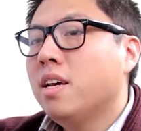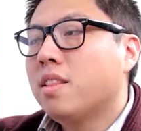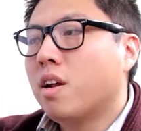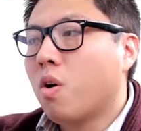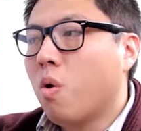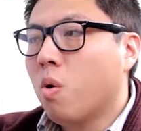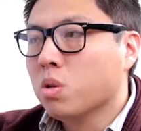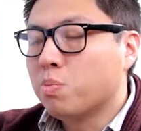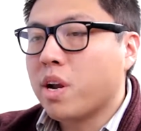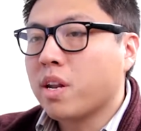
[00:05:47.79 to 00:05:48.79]
their
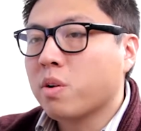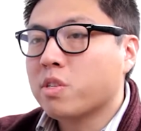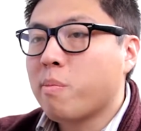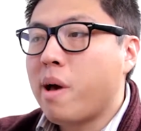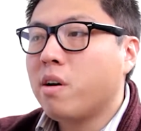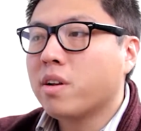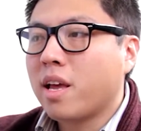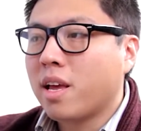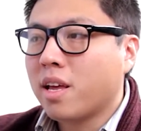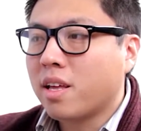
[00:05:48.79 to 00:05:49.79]
old branding was about
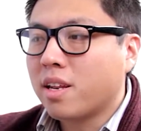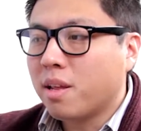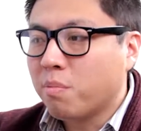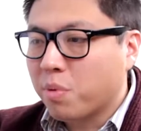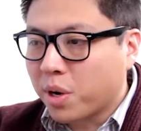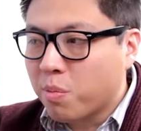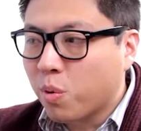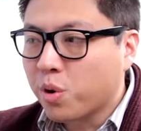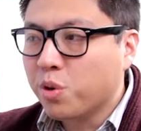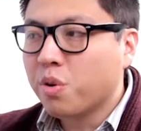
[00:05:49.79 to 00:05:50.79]
and bring a
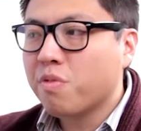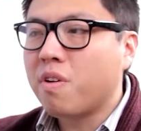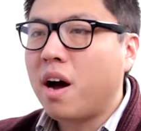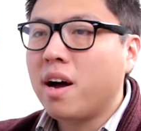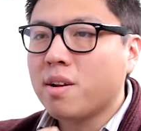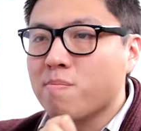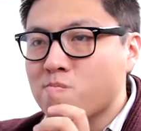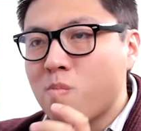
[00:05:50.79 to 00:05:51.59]
more unified,